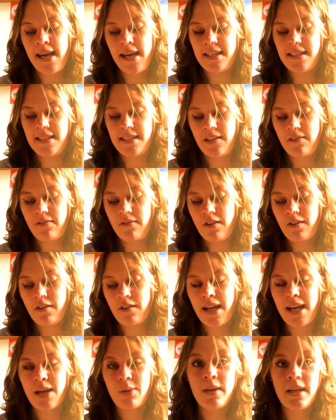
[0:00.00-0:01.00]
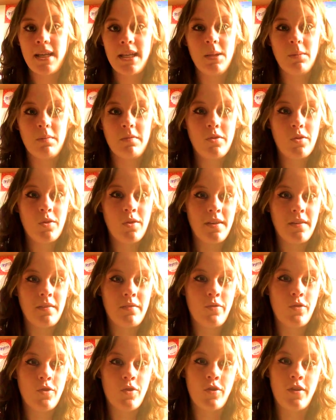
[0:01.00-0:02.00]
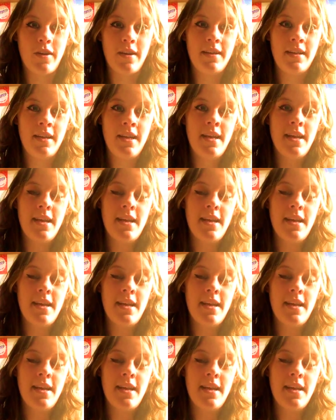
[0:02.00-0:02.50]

It's difficult, and we keep falling for it.